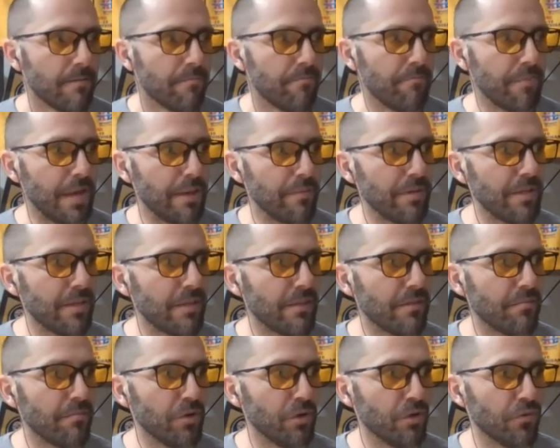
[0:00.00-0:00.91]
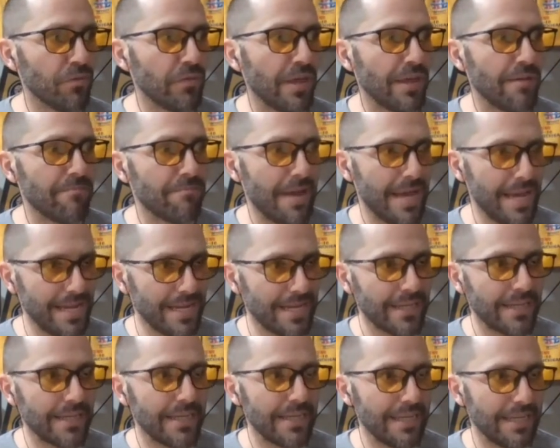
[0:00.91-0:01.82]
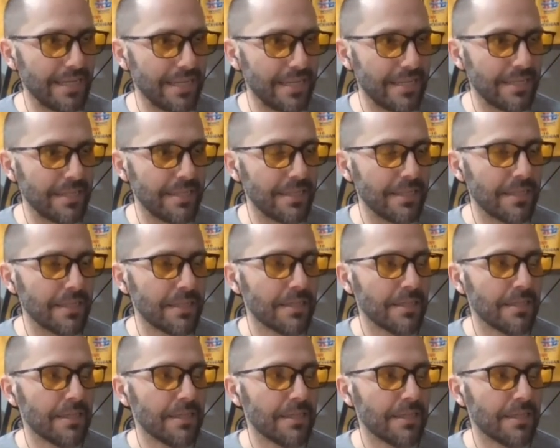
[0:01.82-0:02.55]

maybe the move they make in